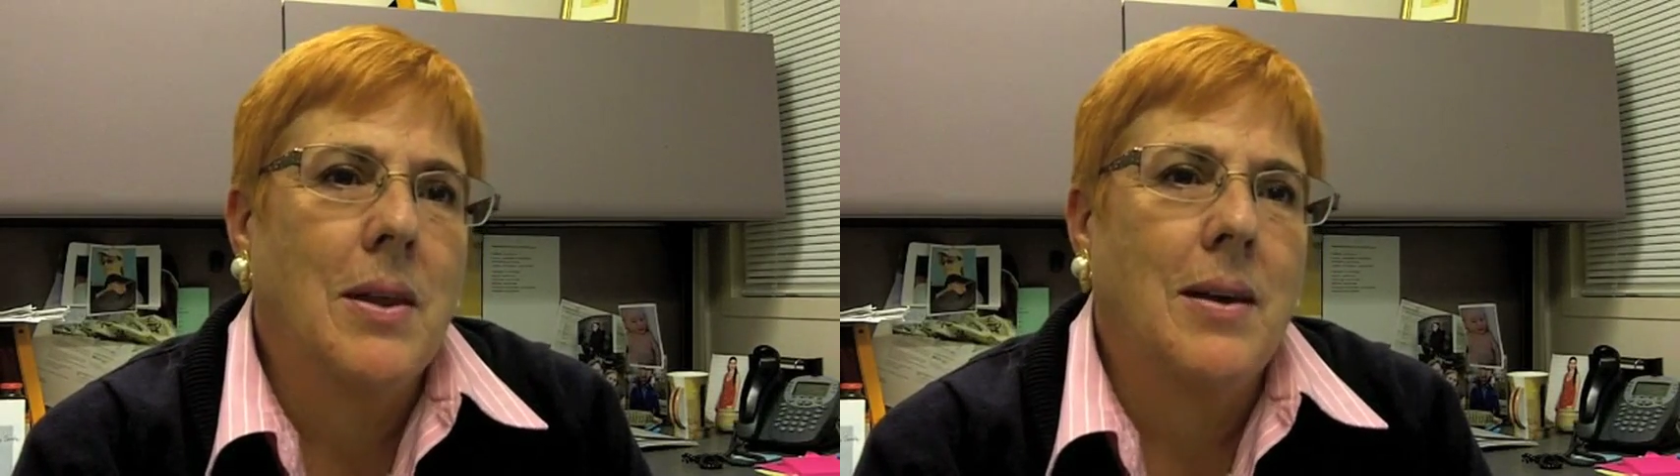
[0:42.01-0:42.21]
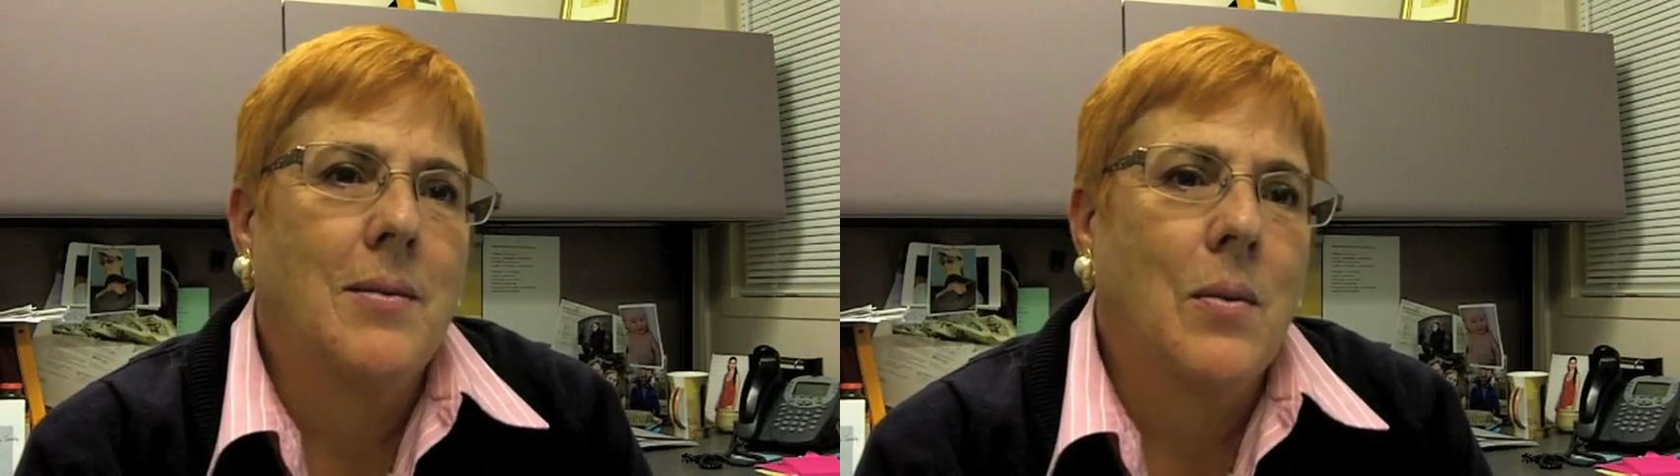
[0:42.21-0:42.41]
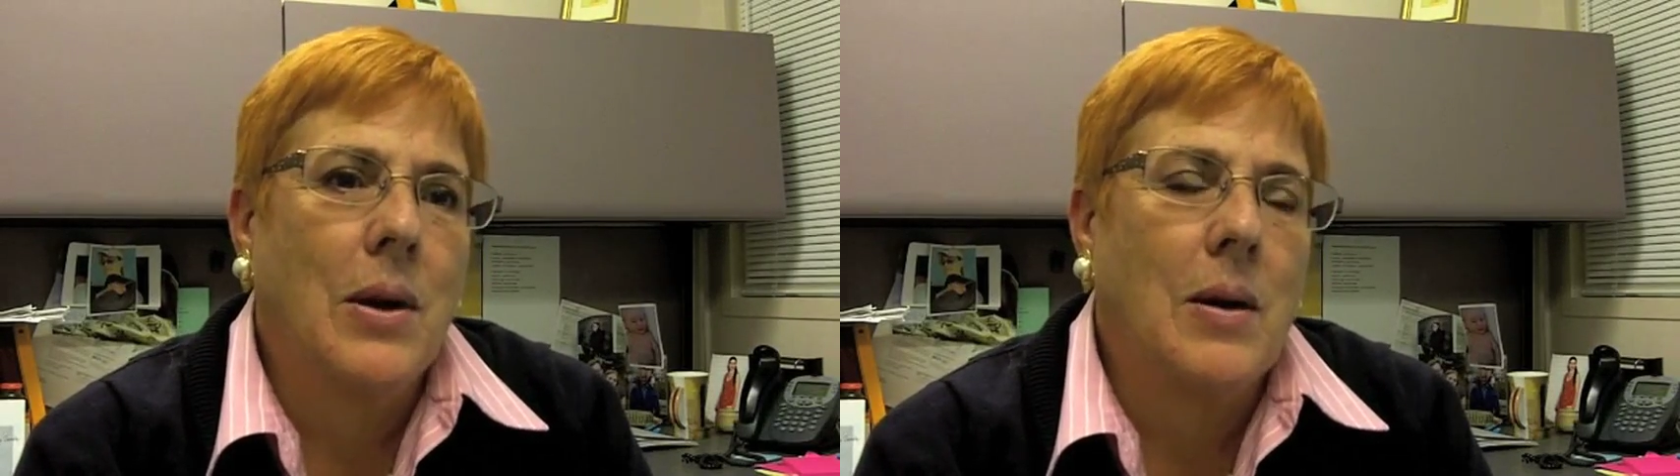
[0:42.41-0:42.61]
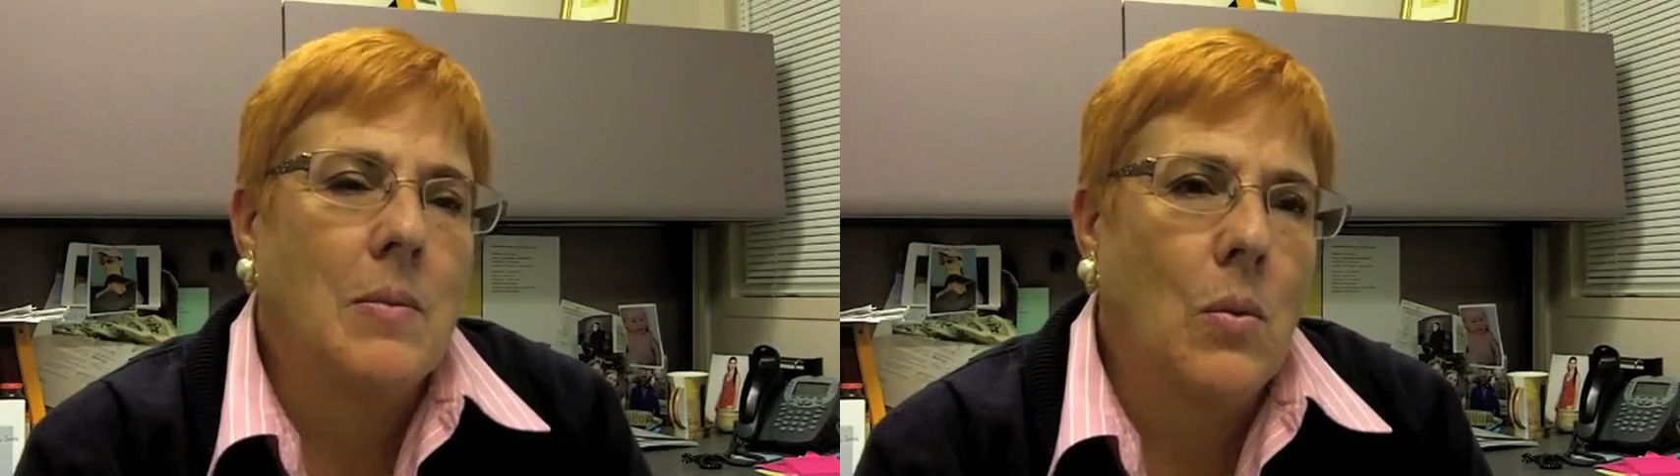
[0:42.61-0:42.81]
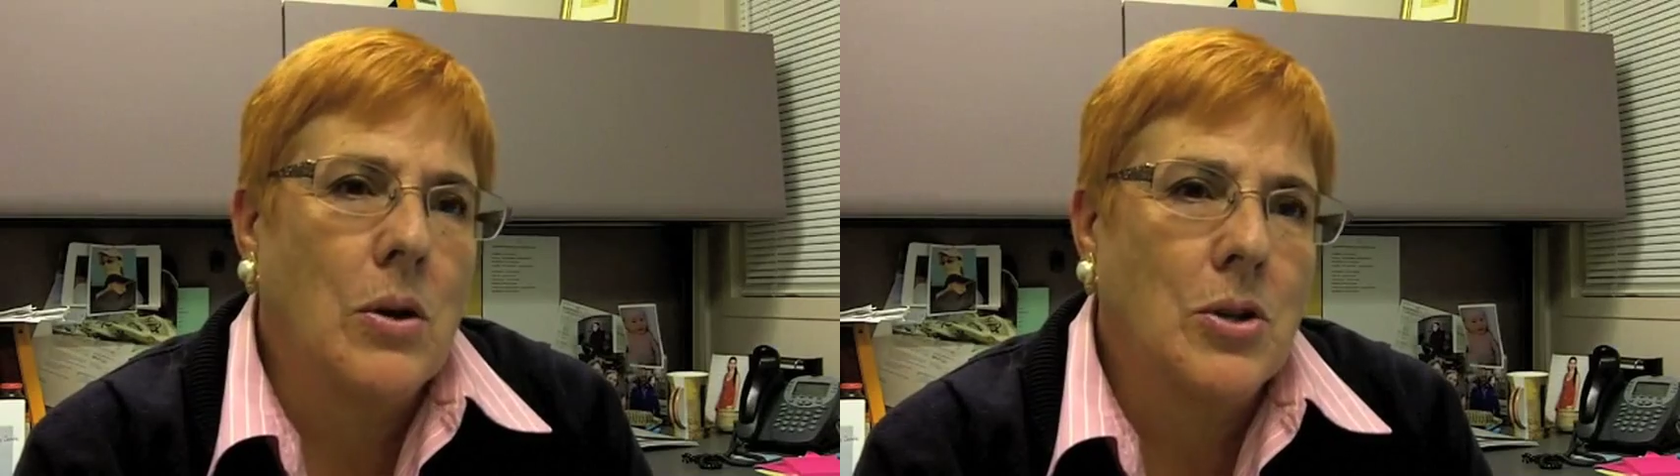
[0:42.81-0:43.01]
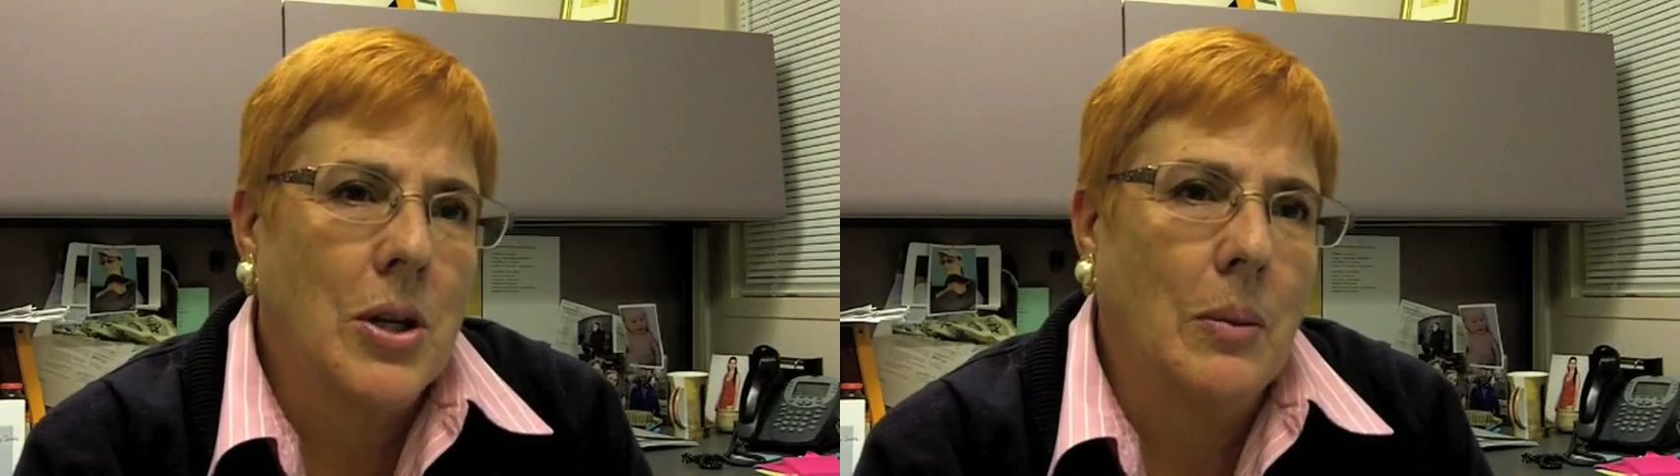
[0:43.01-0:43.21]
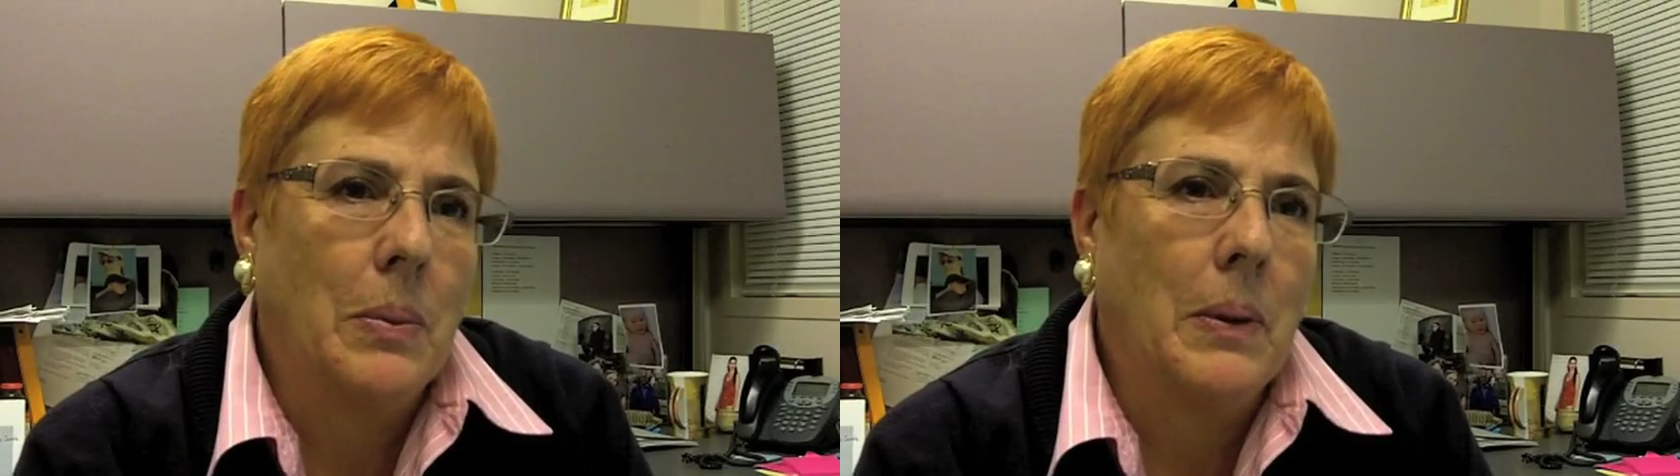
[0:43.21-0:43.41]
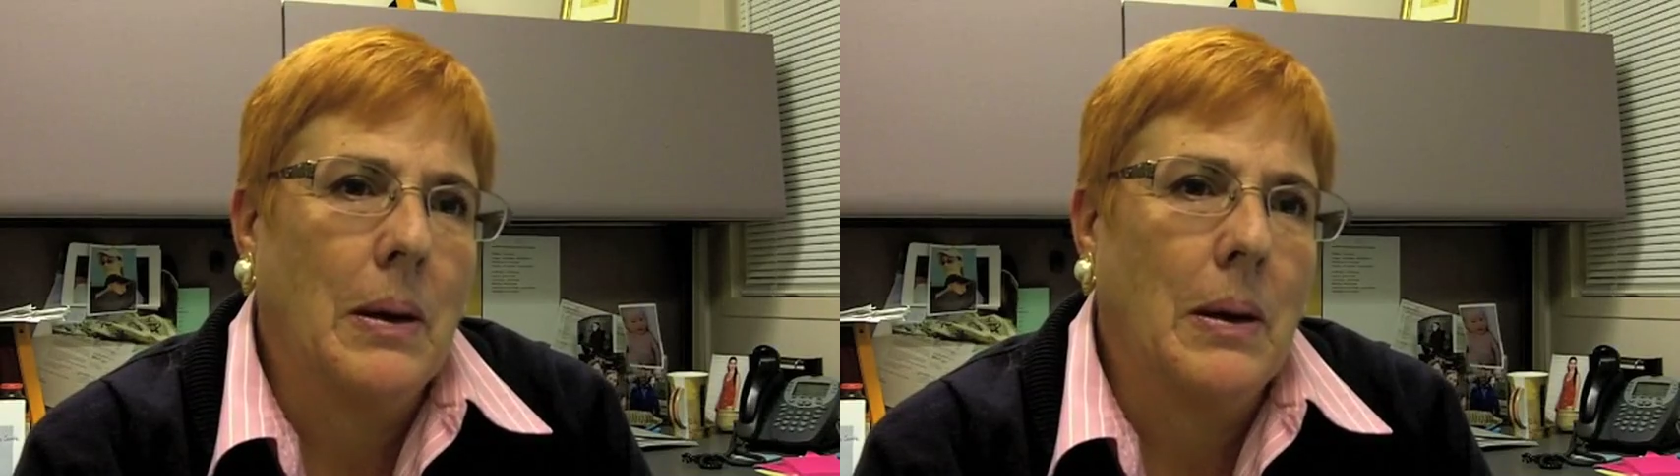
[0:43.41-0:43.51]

that went on board ship.